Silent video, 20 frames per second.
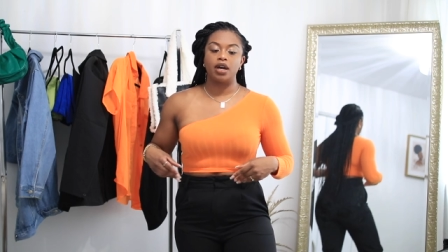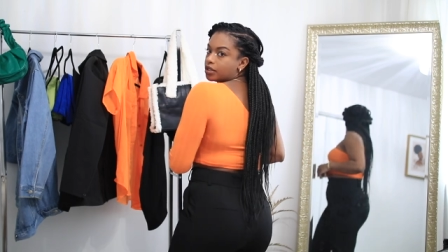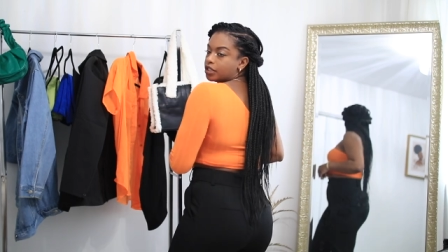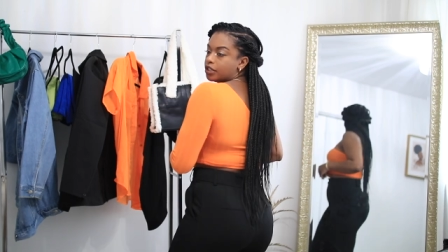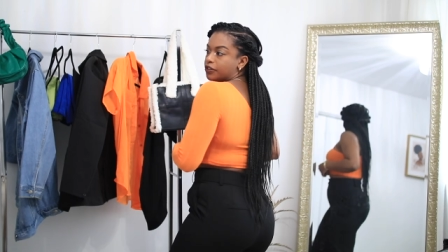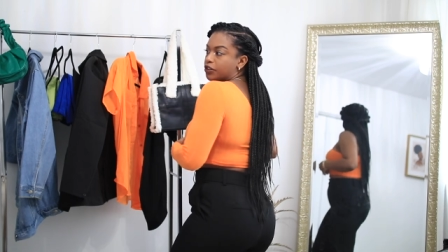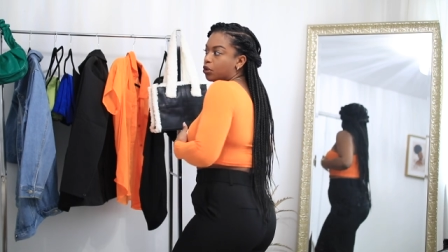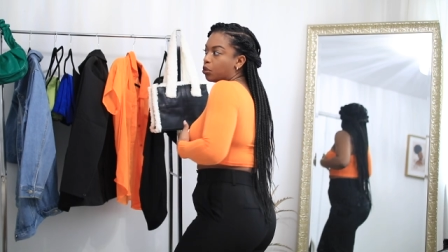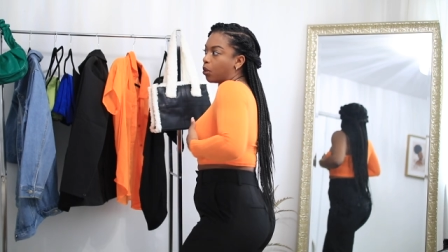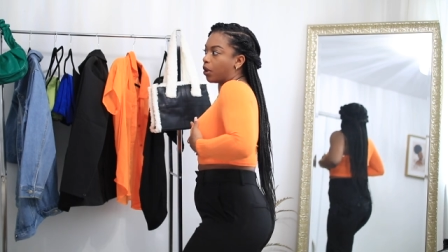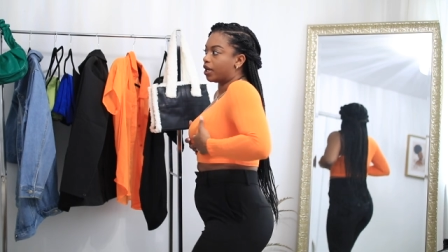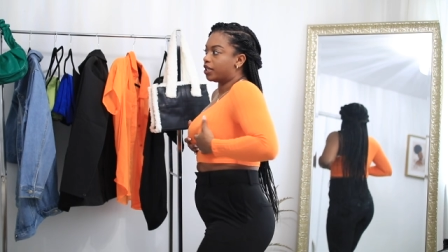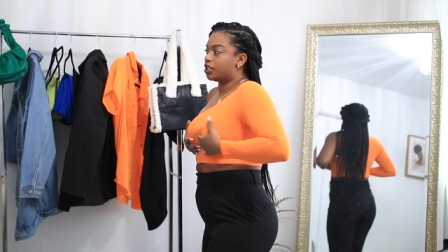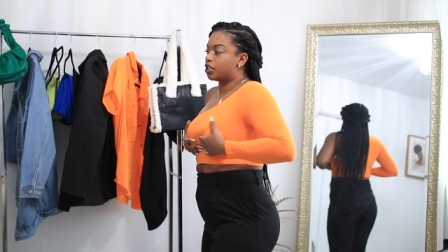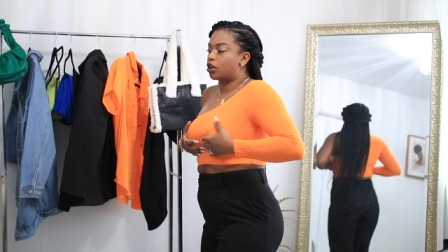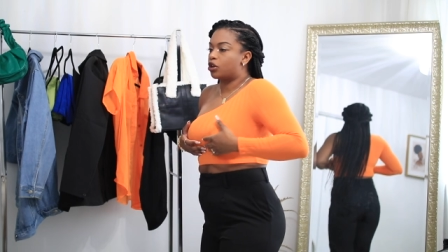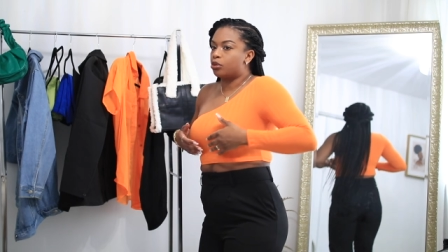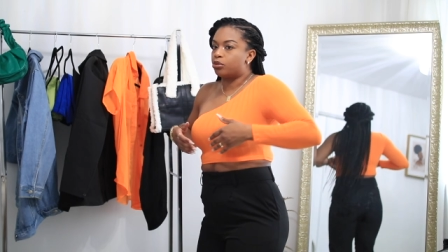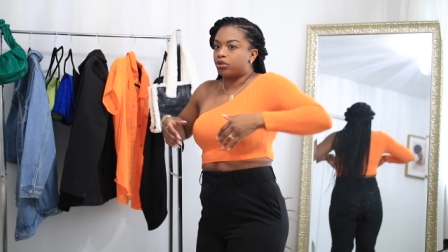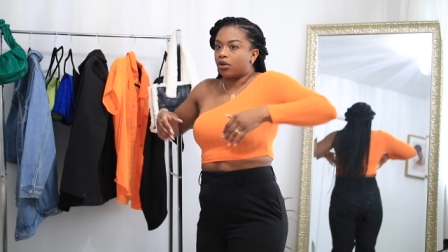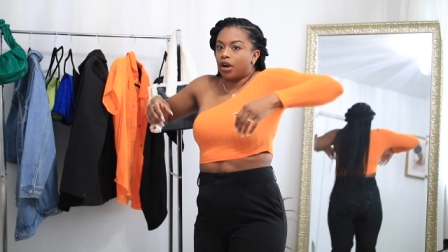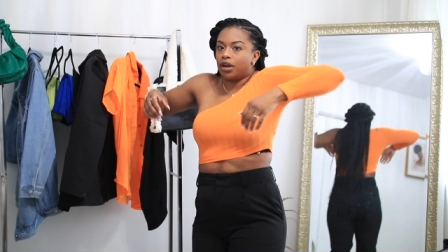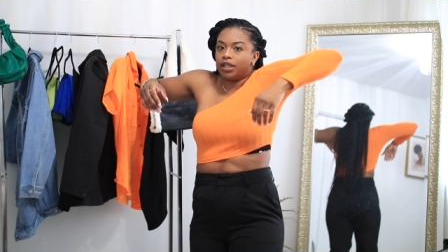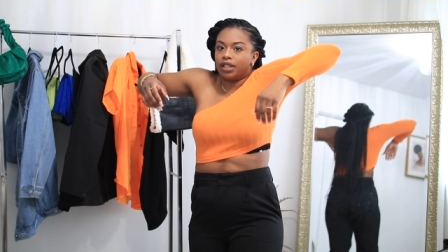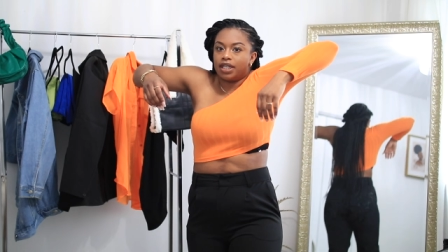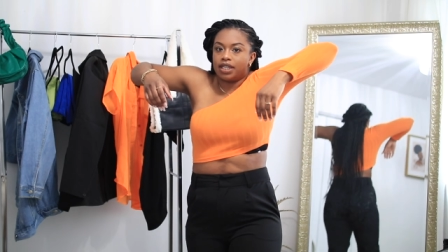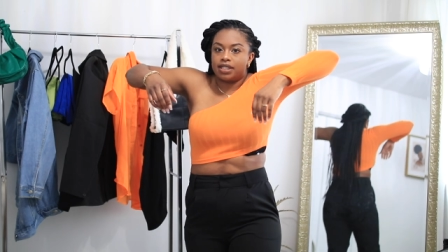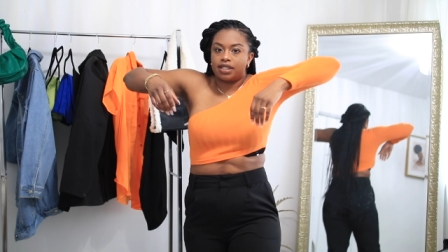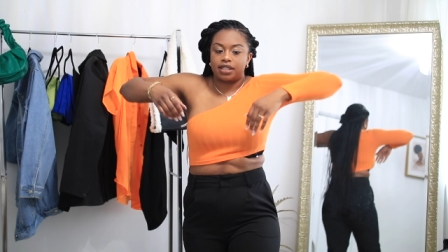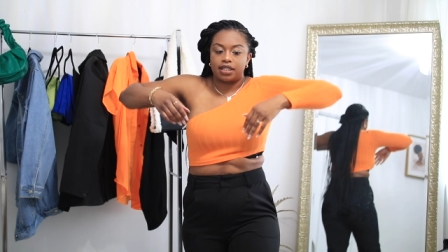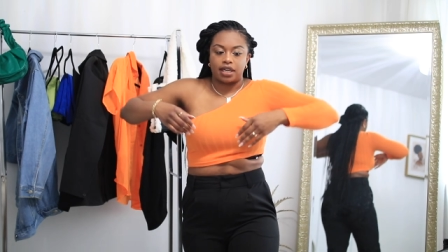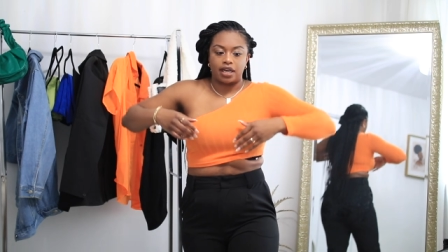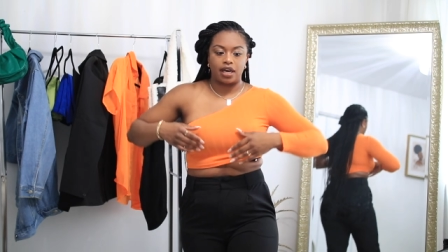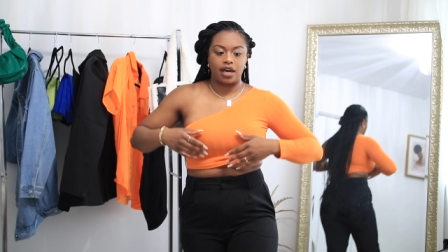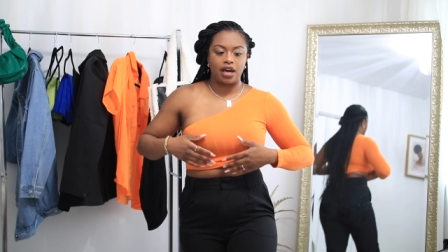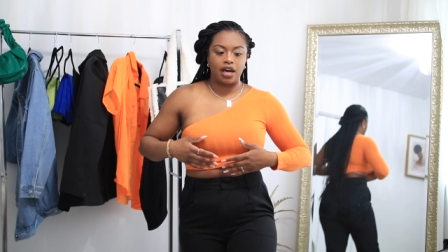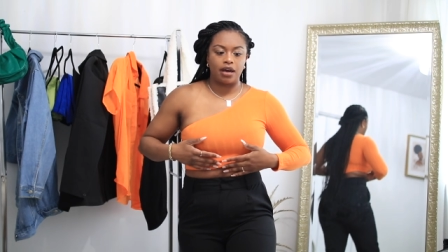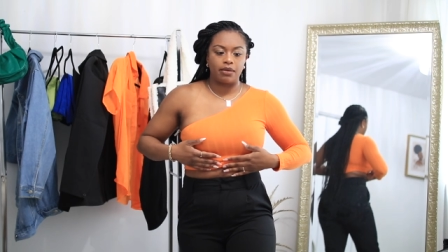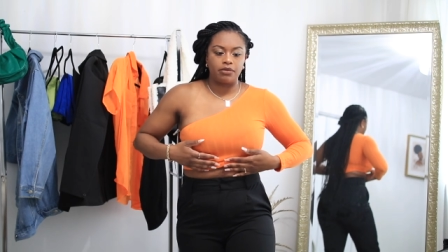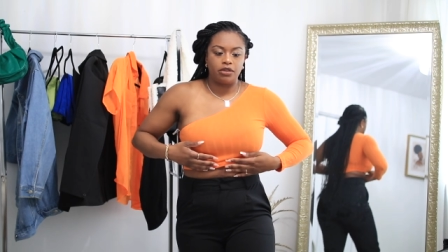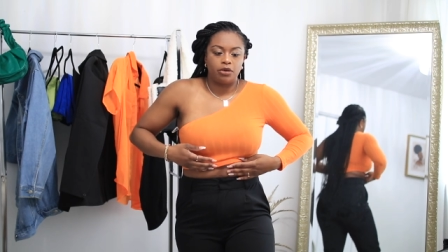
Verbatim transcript: So if you wanted to go braless, um,